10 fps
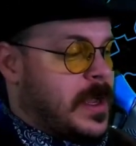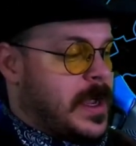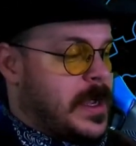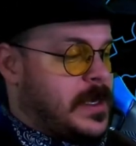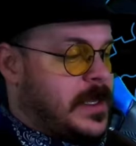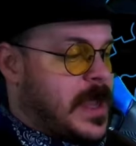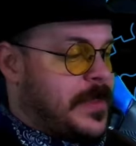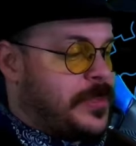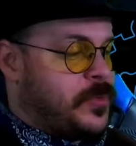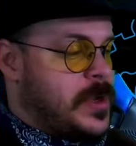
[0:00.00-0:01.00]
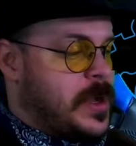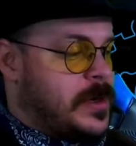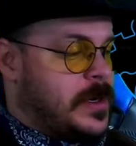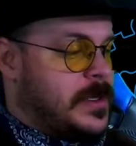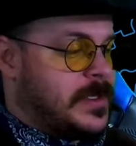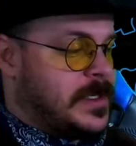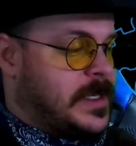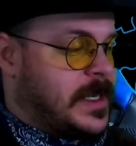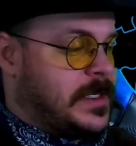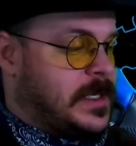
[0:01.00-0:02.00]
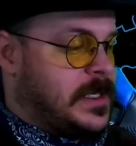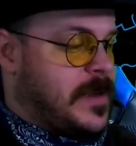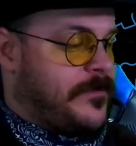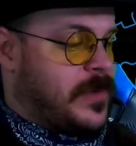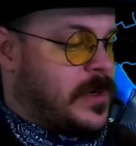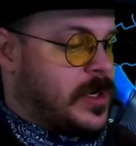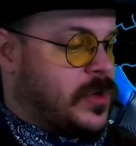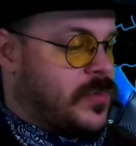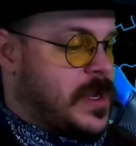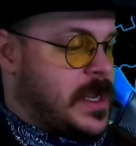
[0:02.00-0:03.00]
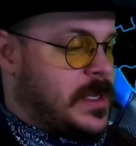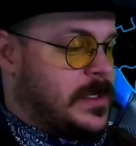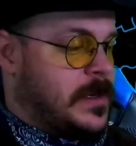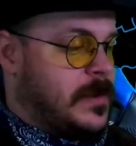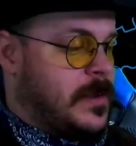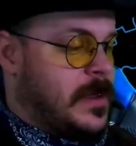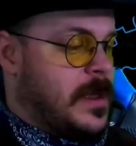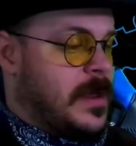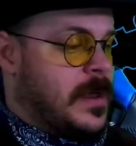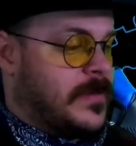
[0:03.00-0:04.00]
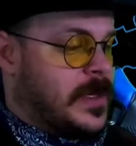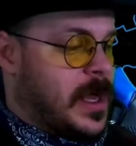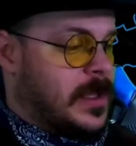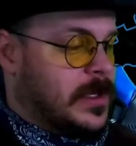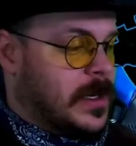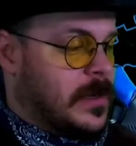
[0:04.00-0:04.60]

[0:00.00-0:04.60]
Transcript: and you got 360 different degrees color.